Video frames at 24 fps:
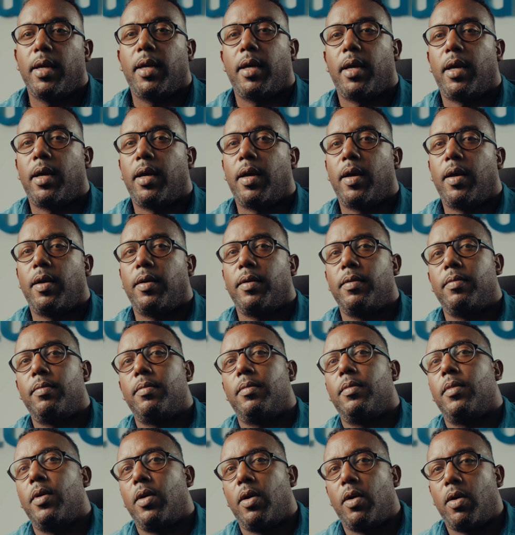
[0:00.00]

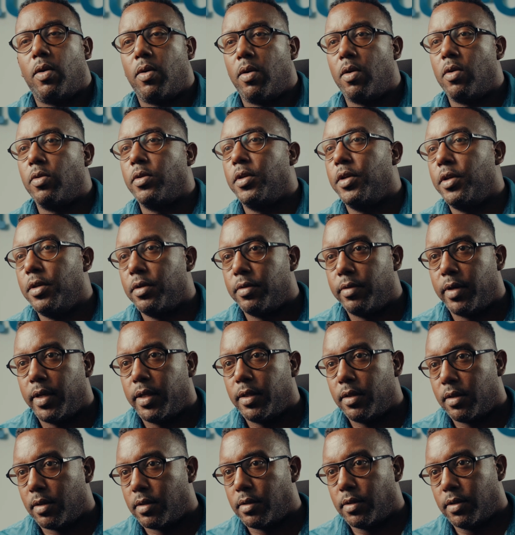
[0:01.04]
how do you
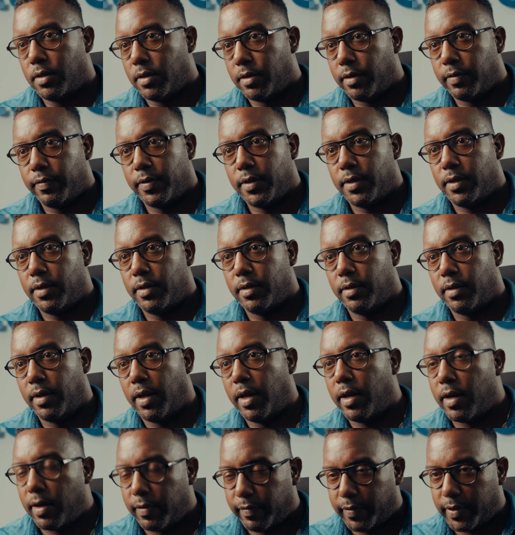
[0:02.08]
rate our service,
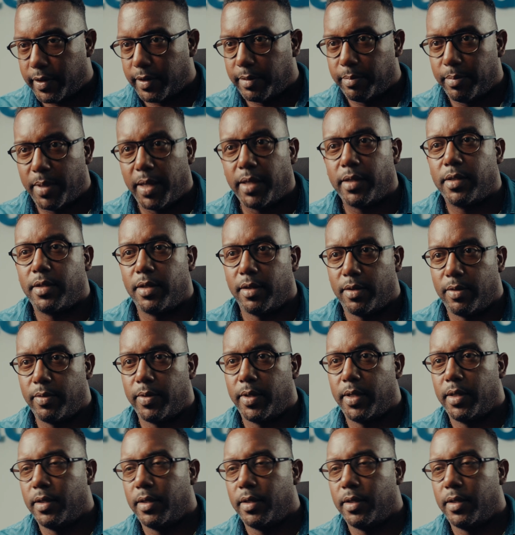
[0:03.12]
in a very basic way.